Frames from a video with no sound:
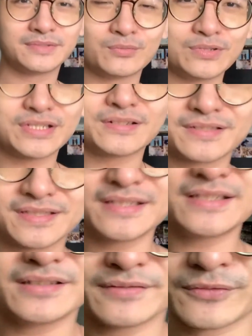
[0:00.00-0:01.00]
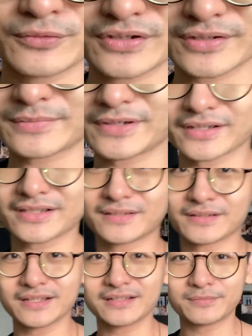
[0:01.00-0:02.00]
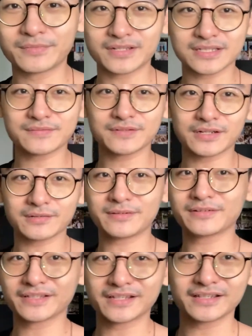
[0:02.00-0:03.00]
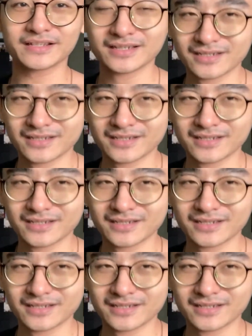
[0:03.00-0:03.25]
We shall see in the future marks, okay? The marks haven't come out yet.